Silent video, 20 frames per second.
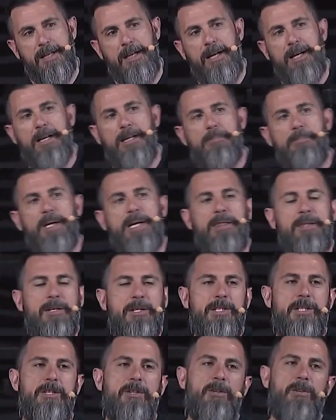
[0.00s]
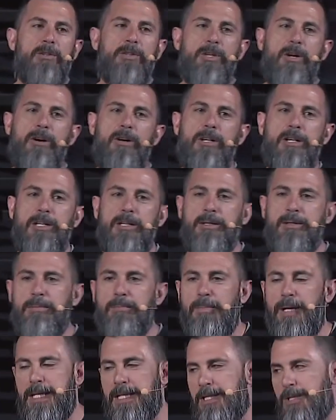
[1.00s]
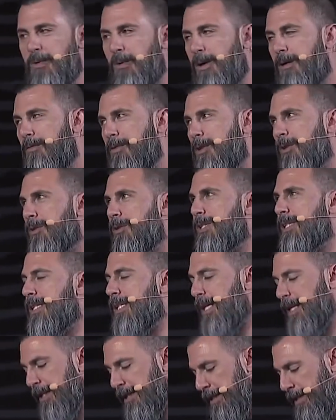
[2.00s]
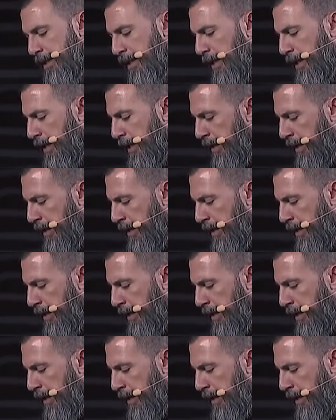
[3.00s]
my 13-year-old daughter, my 12-year-old son,